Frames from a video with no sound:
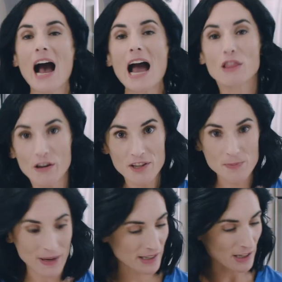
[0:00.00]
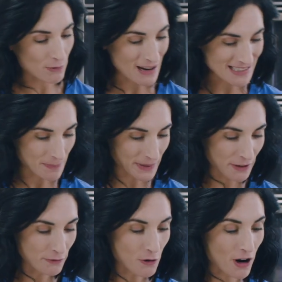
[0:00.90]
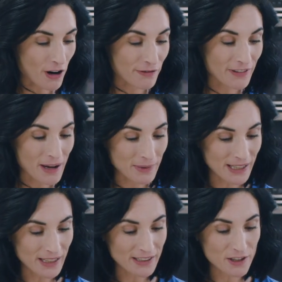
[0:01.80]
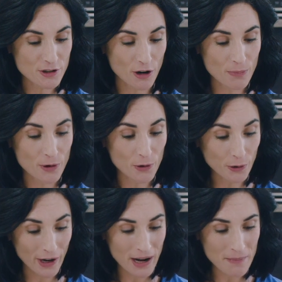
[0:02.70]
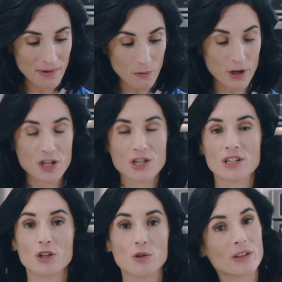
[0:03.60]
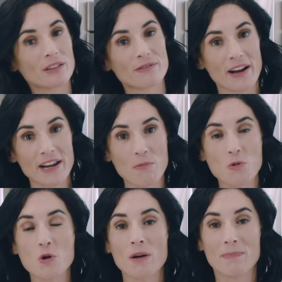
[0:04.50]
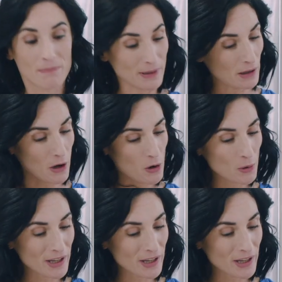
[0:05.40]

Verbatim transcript: I love this pancake recipe for our family kickstart program, which you can find out more below.